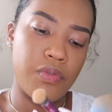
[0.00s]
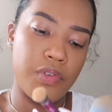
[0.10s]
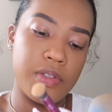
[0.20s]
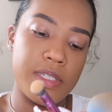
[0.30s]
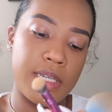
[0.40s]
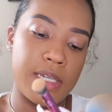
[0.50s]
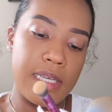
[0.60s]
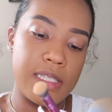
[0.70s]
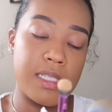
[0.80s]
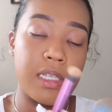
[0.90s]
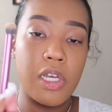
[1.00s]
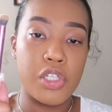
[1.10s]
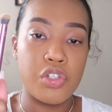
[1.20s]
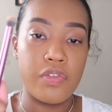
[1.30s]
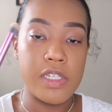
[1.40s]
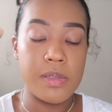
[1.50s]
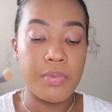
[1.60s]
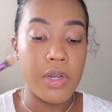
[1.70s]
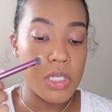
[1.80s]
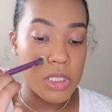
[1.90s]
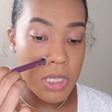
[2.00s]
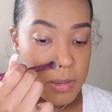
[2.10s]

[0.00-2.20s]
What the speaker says: Real Techniques Deluxe Crease Brush.